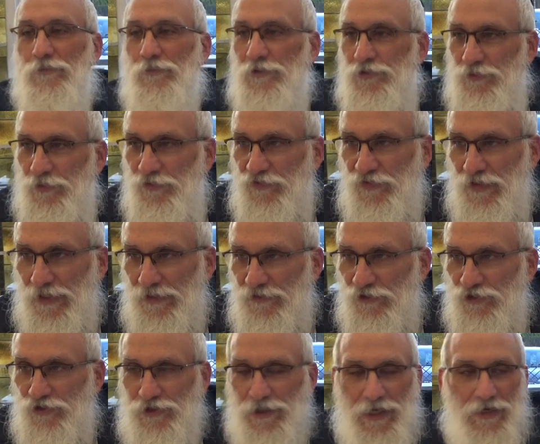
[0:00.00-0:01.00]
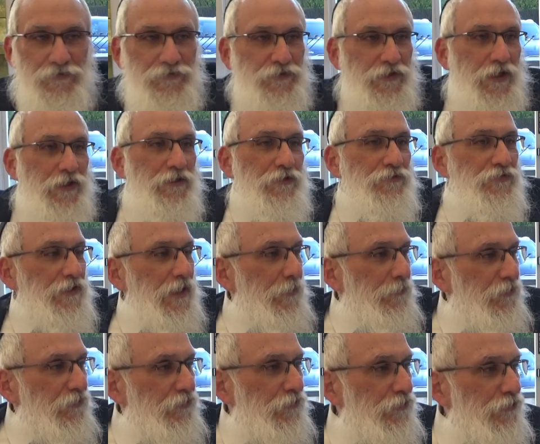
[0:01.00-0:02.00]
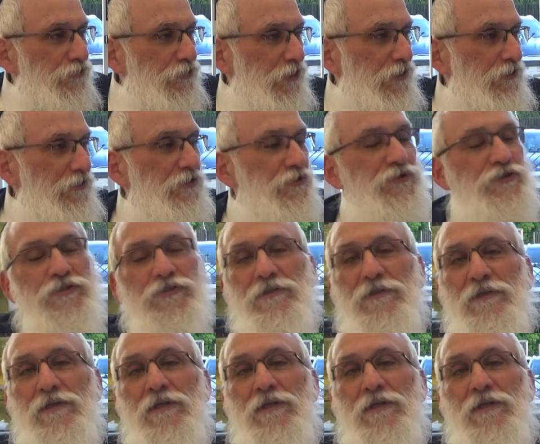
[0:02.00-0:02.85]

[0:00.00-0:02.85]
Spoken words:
which we say on the Haftar of Shabbos v'shchedesh.